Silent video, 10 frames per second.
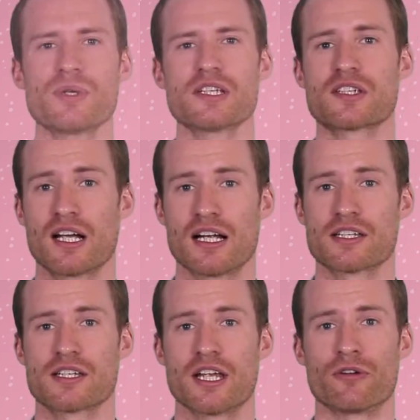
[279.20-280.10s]
we
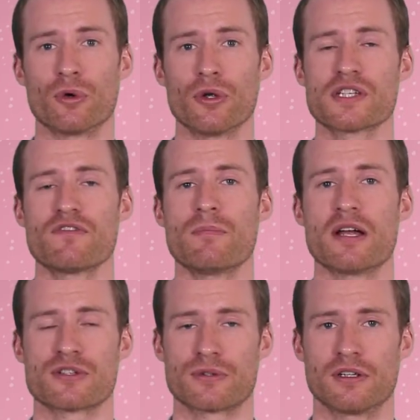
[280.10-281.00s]
discussed in roles of a
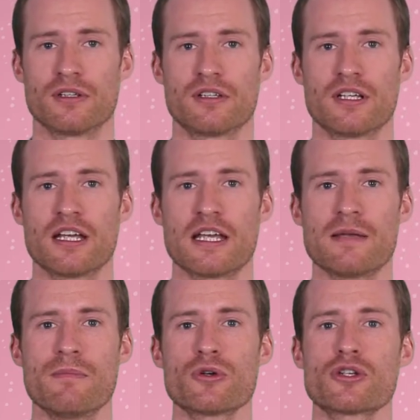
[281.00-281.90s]
mentor,
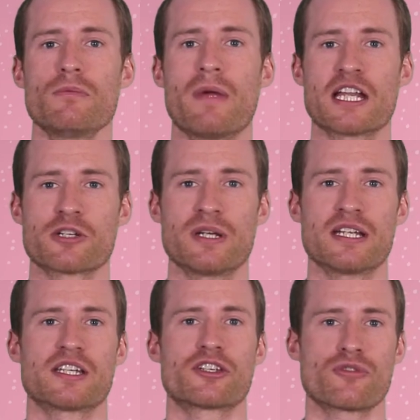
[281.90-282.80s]
emotional management
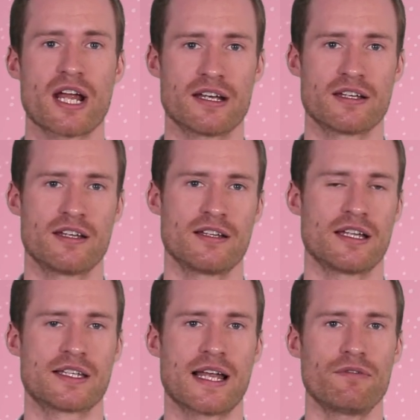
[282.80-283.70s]
is a trait
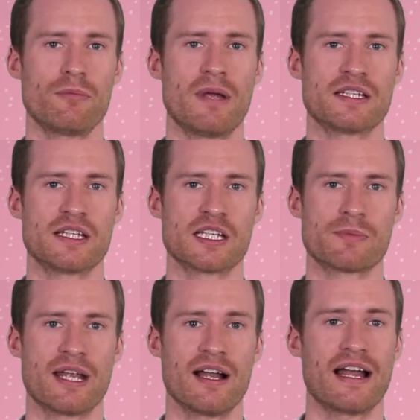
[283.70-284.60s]
that several
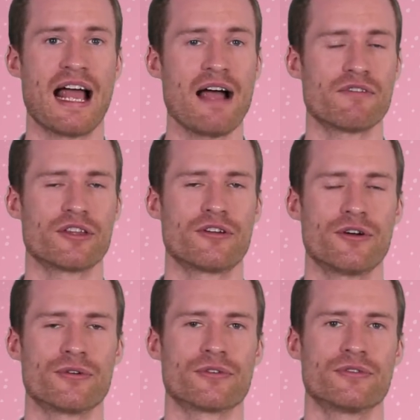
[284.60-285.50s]
mentees may not have on their
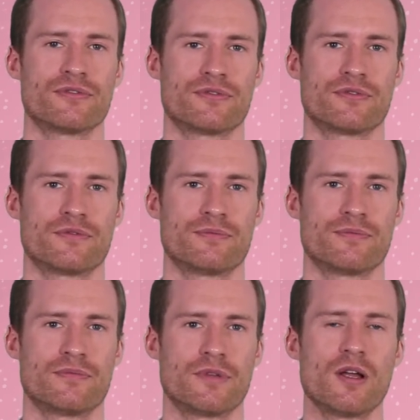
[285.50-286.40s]
own.
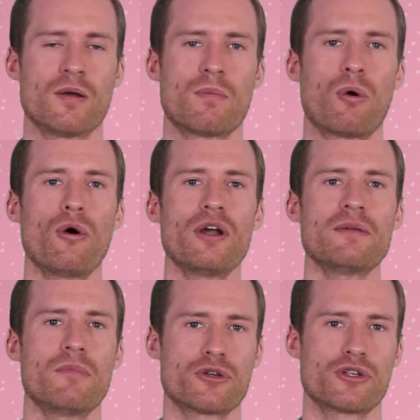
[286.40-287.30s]
Poor
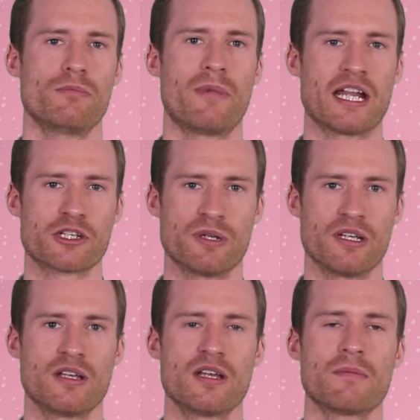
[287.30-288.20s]
emotional
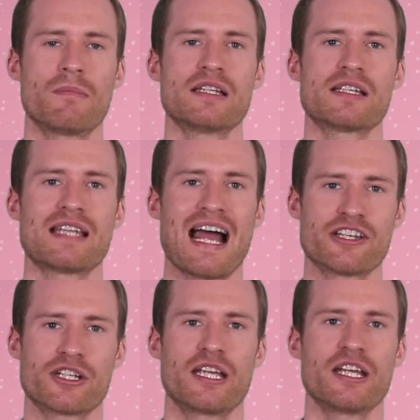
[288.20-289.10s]
management means
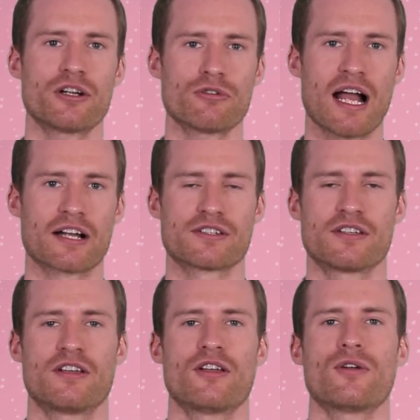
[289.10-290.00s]
attaching incorrect
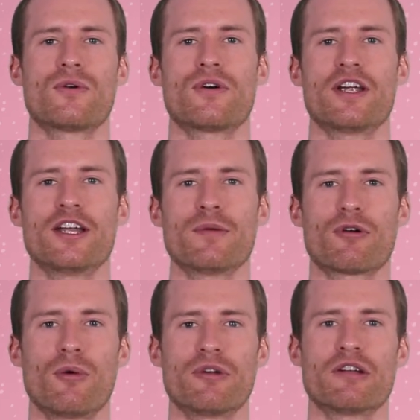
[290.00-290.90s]
or
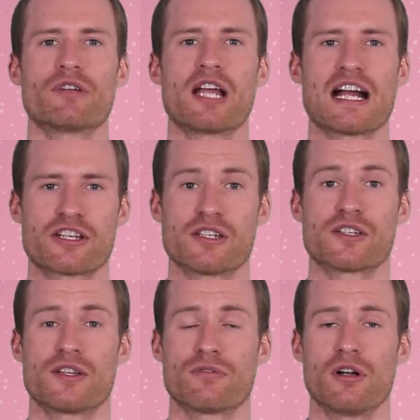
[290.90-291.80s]
inappropriate
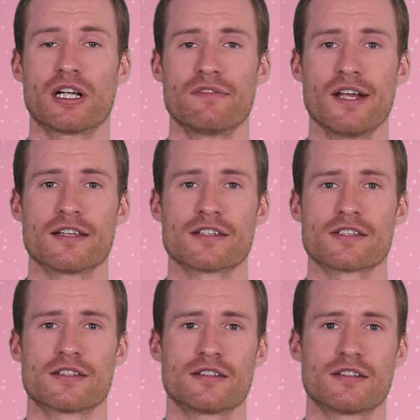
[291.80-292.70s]
reactions to the wrong events.